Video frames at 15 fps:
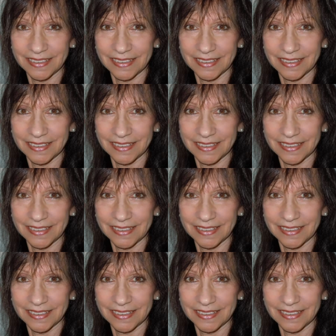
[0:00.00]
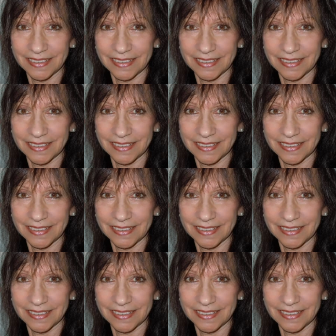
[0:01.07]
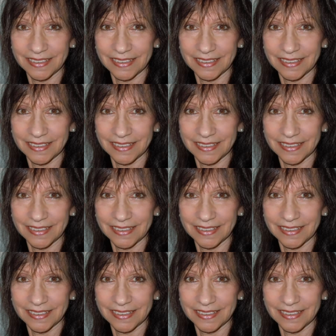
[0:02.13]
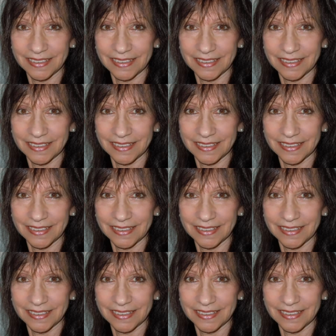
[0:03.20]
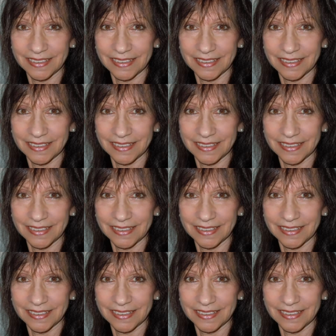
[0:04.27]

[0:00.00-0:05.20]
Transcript: This is a still picture; no speech is visible.